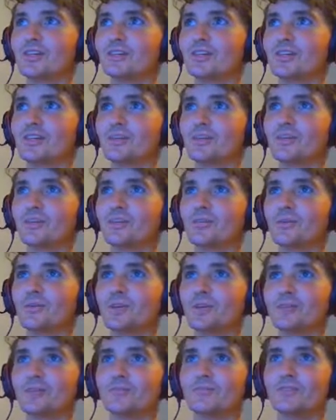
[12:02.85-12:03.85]
like, you know,
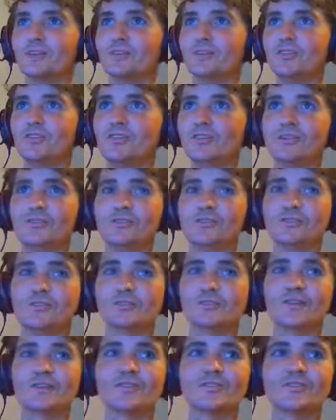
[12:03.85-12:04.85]
like big chunks of
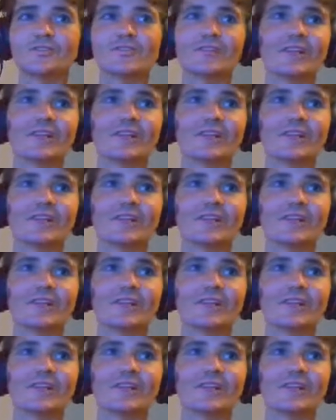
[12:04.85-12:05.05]
rust or